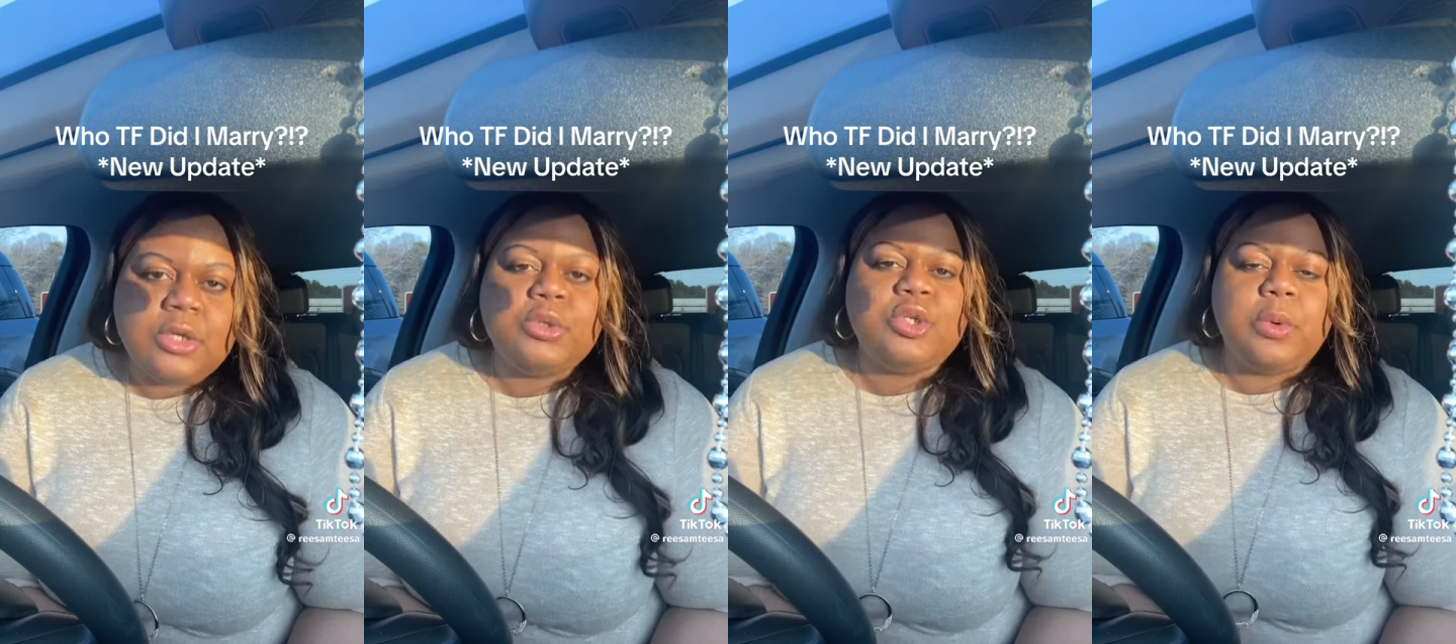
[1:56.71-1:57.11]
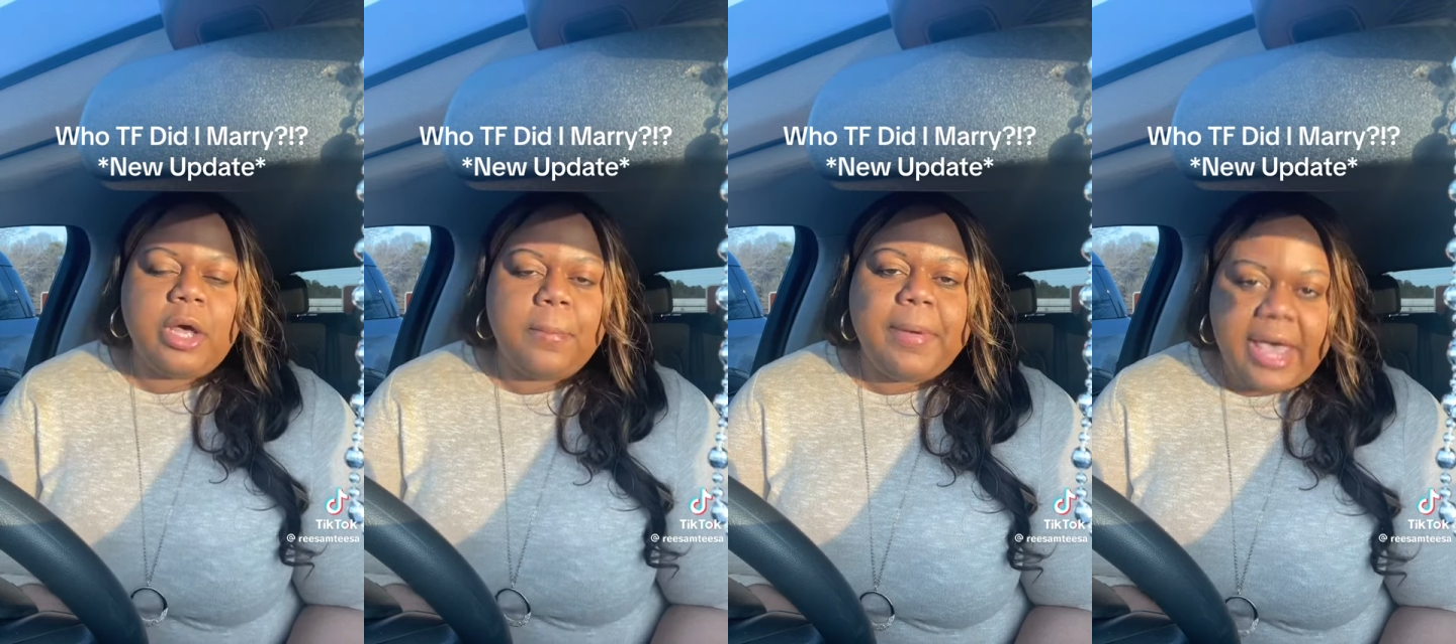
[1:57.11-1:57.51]
to
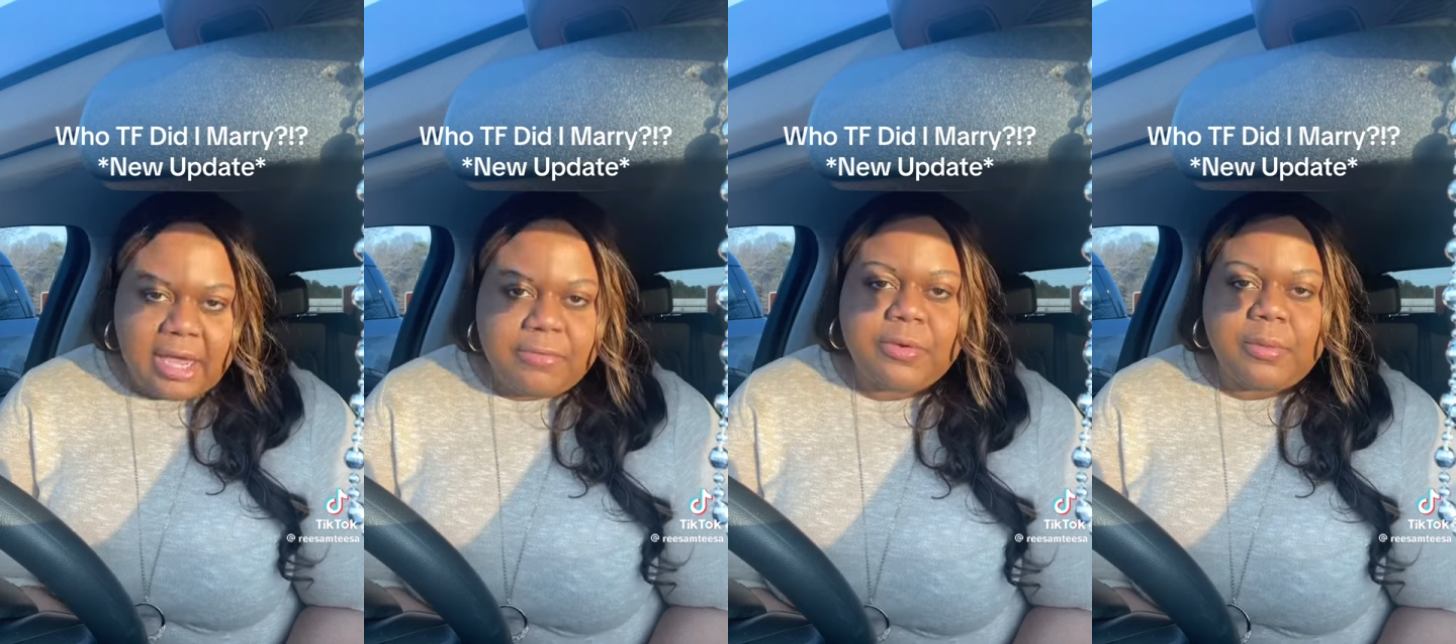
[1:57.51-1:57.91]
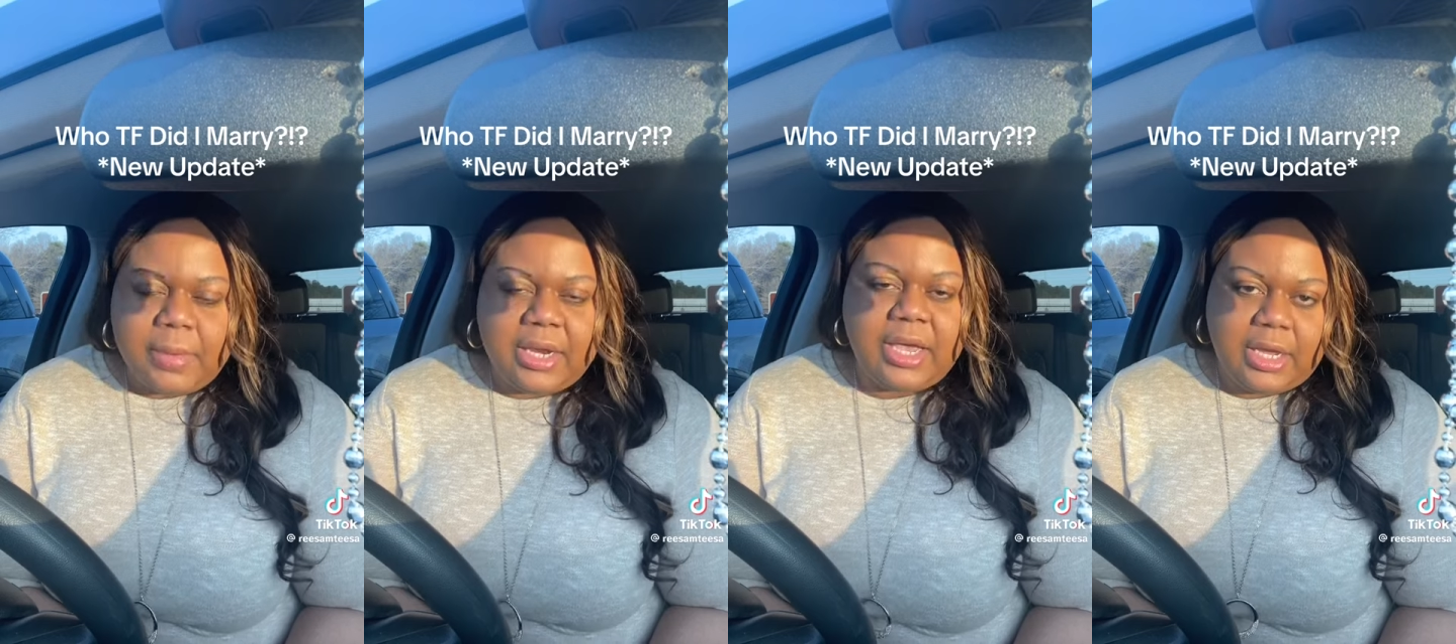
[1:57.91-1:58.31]
help pay for the
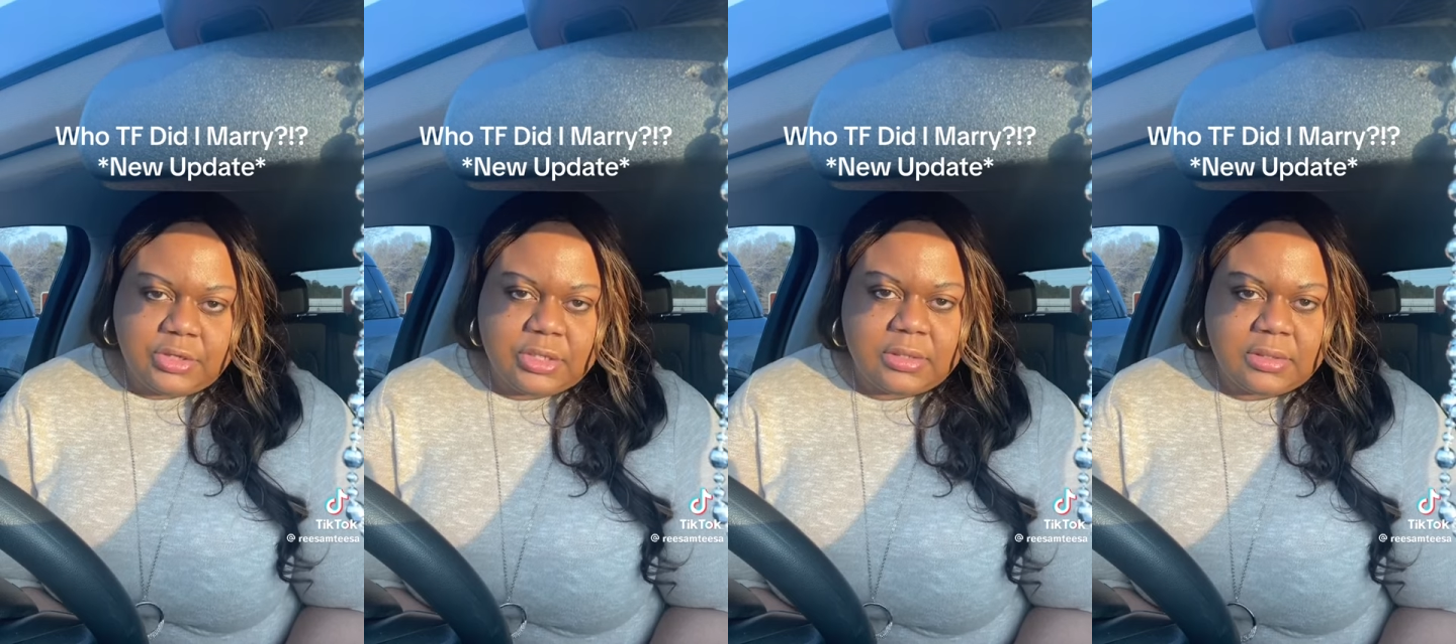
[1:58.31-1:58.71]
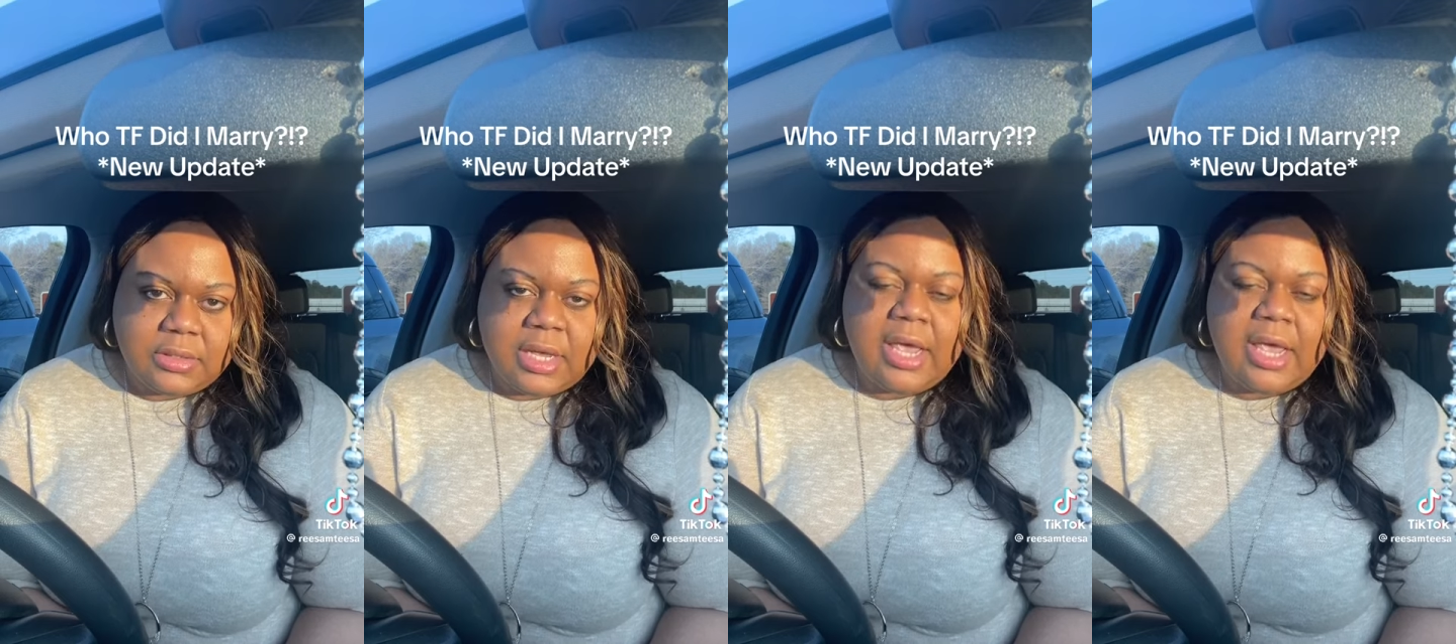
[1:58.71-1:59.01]
medications.